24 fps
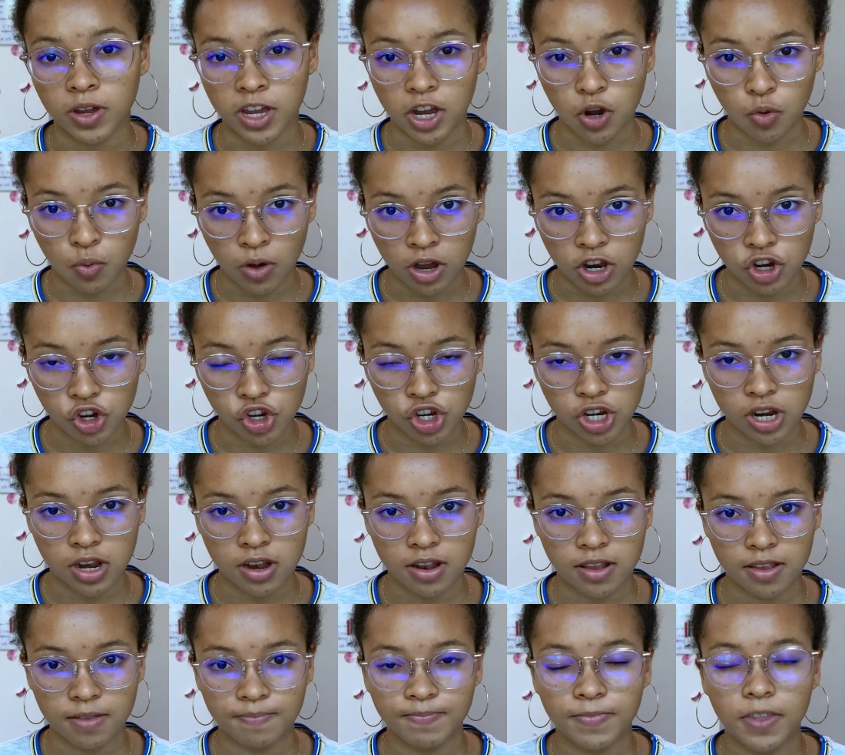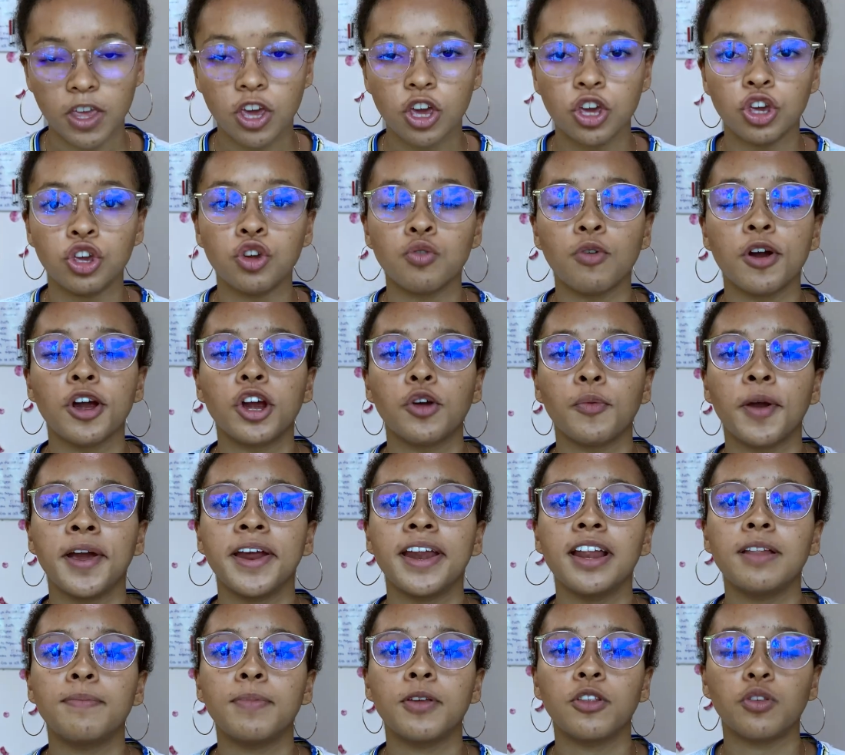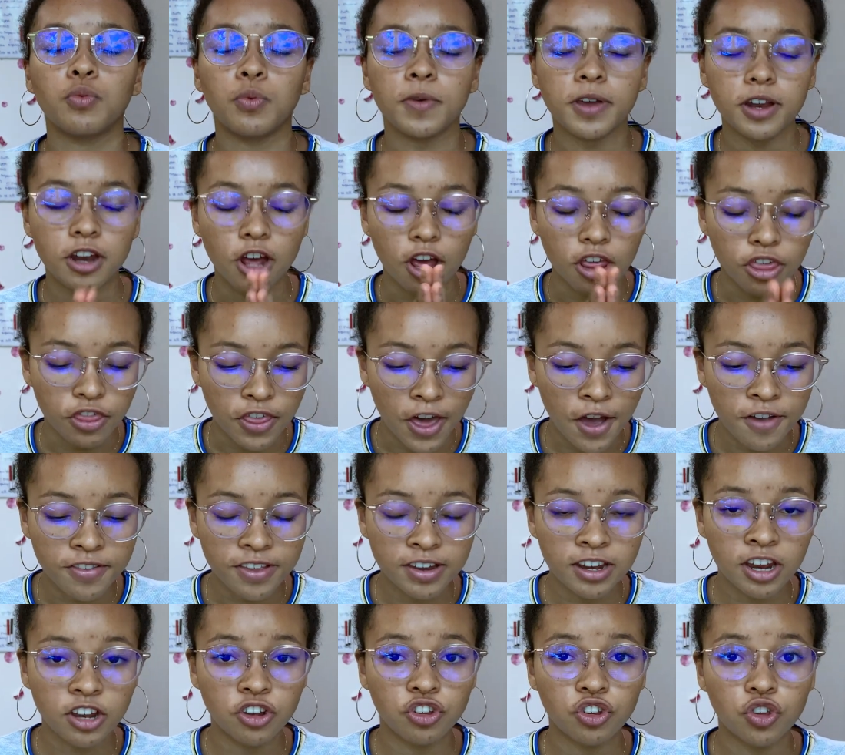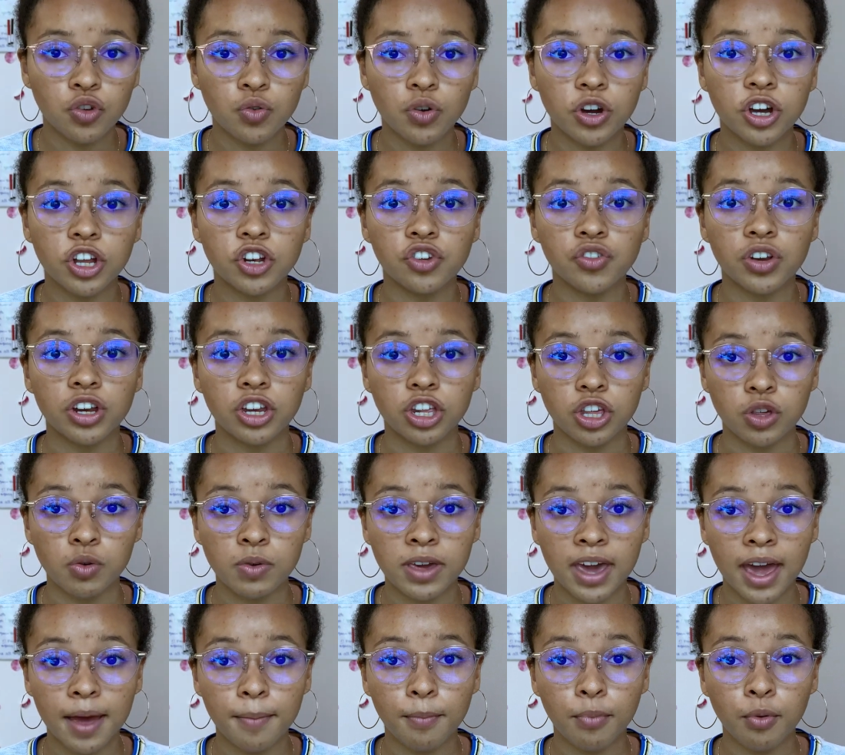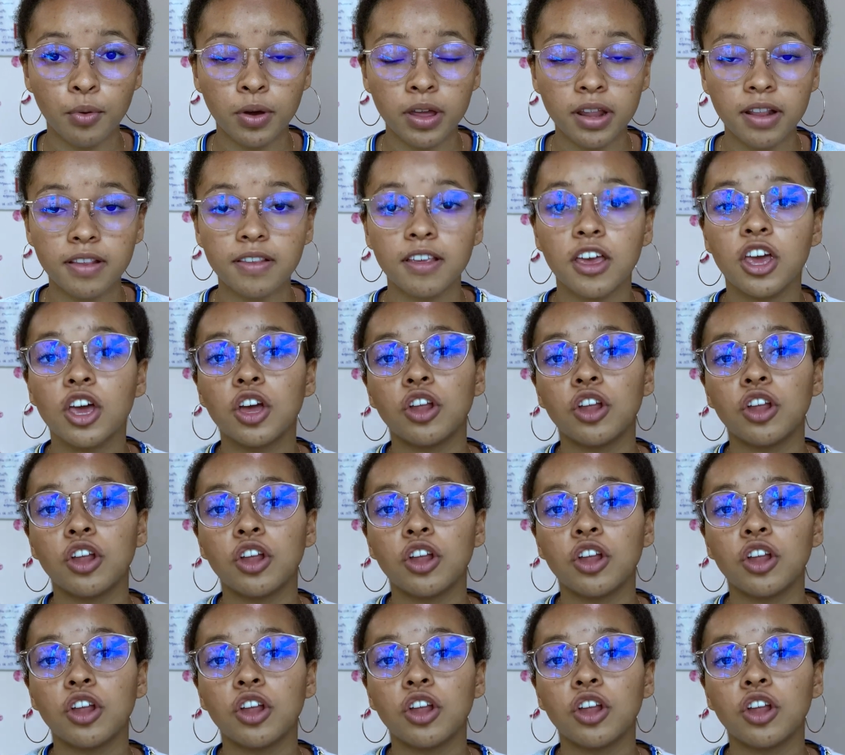questions. You are graded between 1,200 Ucat points